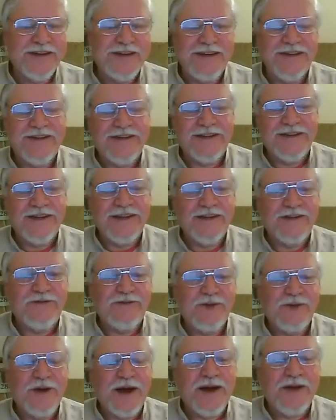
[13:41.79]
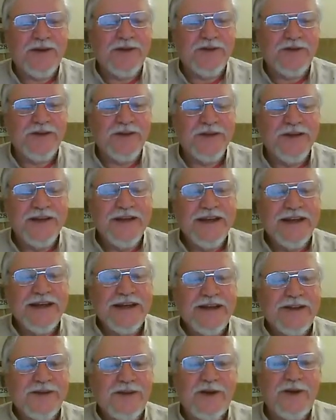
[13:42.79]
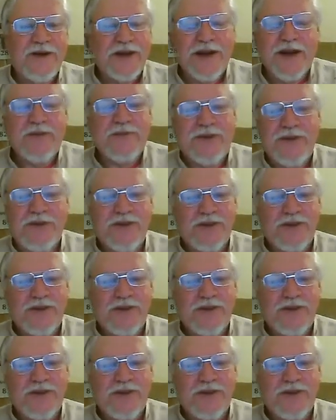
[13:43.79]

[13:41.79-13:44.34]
D.C., a few hours, loading up this